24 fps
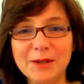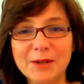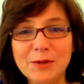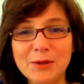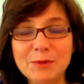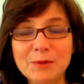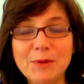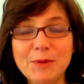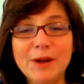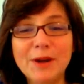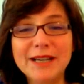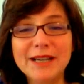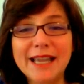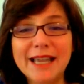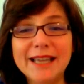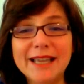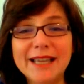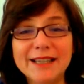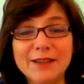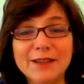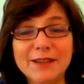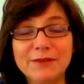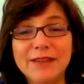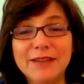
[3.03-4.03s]
Good
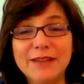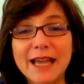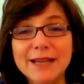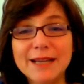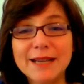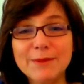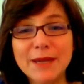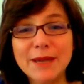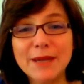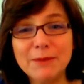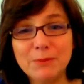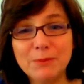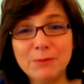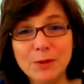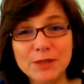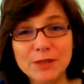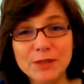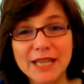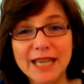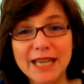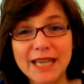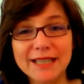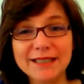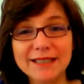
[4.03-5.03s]
morning. Vladimir
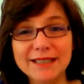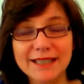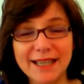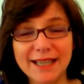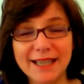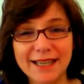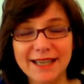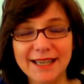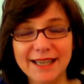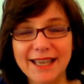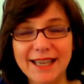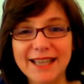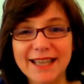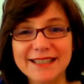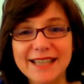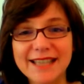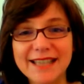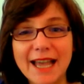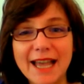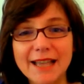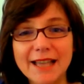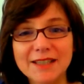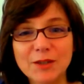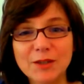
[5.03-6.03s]
Putin. It's
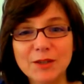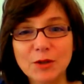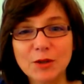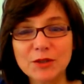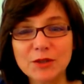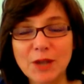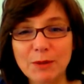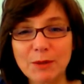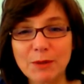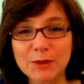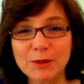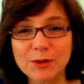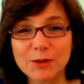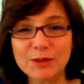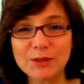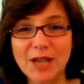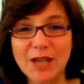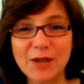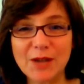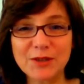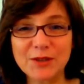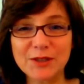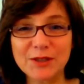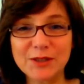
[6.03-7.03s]
18 October
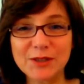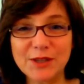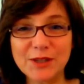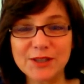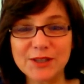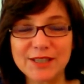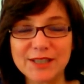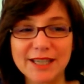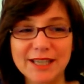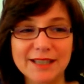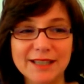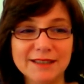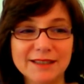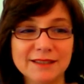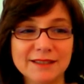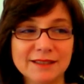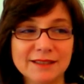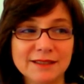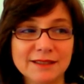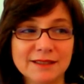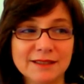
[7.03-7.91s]
2013.